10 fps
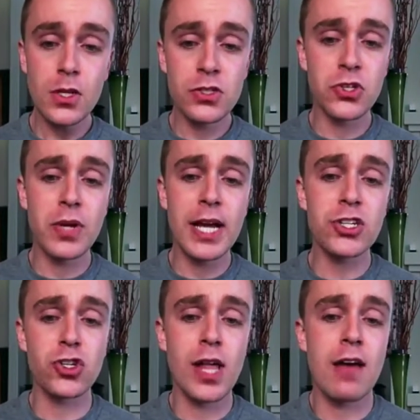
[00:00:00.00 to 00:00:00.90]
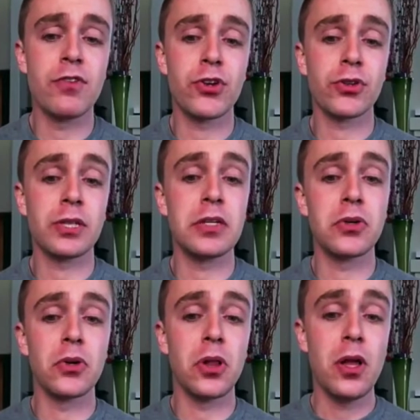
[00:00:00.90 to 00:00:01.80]
So next you'll have your
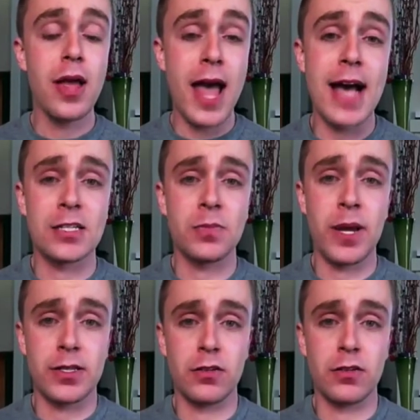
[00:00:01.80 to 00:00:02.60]
legal aspects